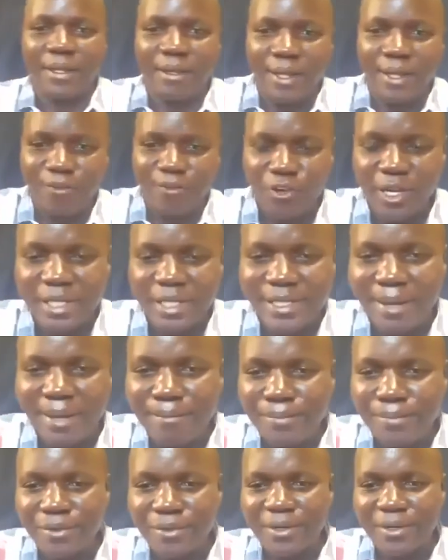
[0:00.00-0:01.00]
For
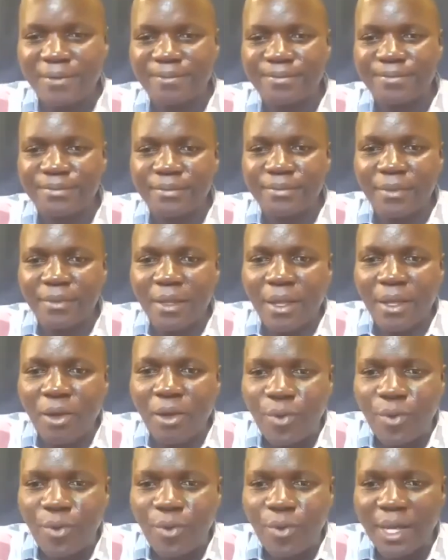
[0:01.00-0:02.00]
example,
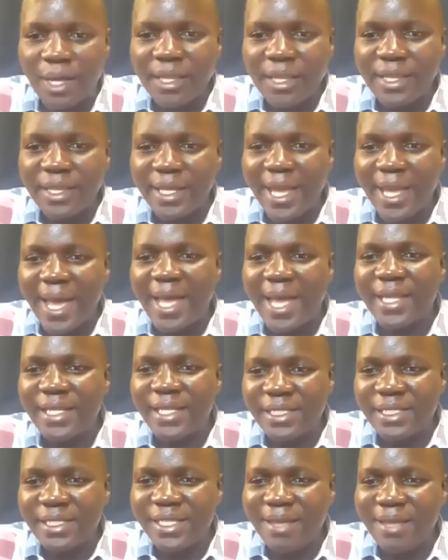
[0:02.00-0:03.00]
when they are
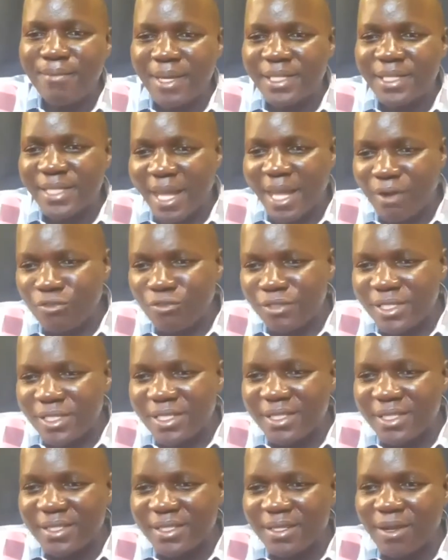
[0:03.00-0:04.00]
hit, they make sounds,
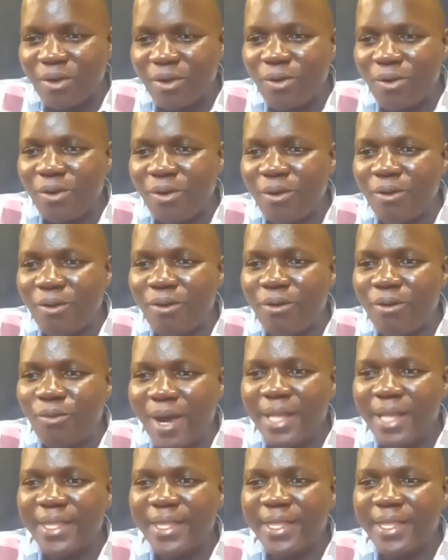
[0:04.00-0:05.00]

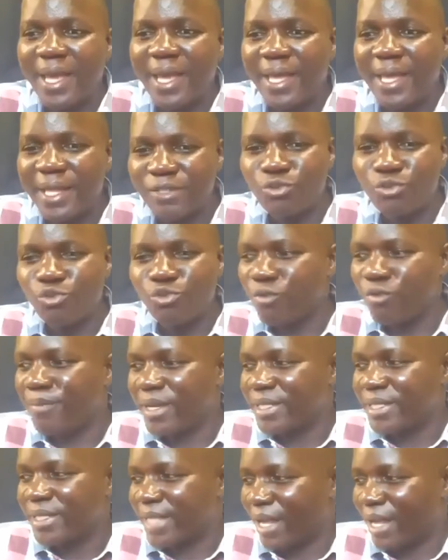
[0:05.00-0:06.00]
while the others do not
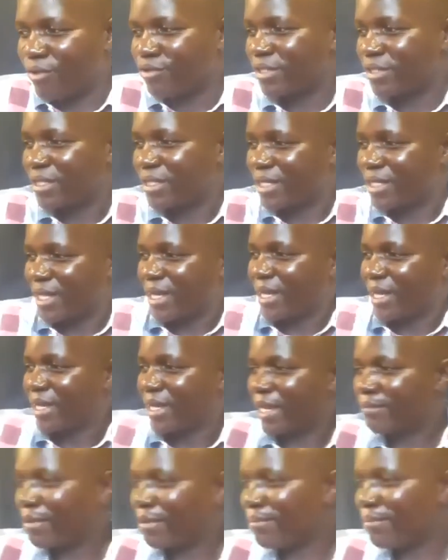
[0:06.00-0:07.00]
make sounds.
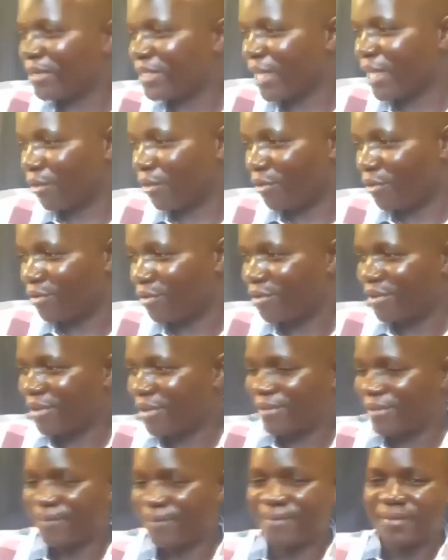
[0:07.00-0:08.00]
Let me bring the rock.
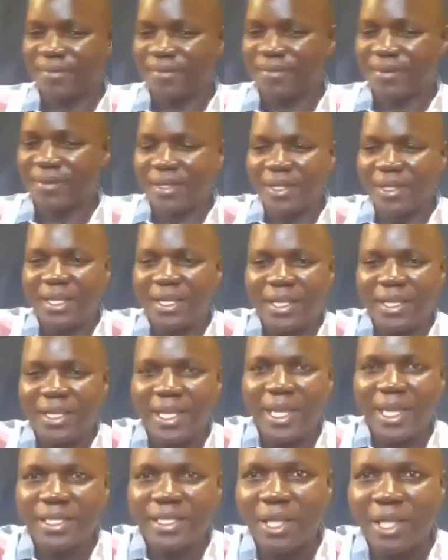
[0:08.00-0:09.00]

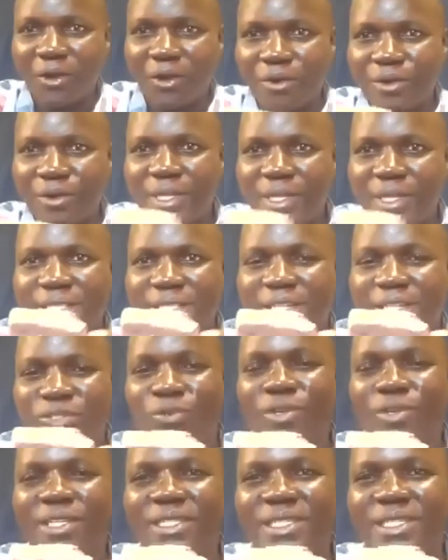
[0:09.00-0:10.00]
Here is the rock, it's a
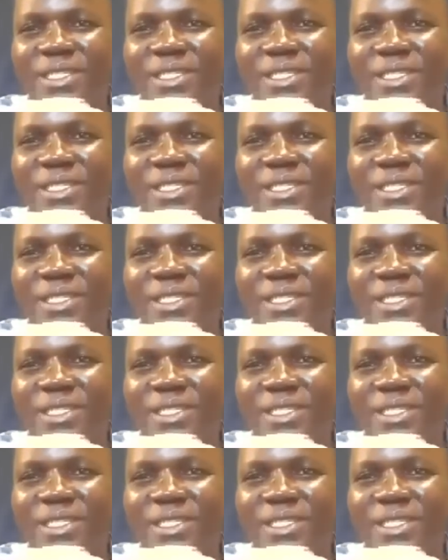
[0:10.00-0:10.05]
solid.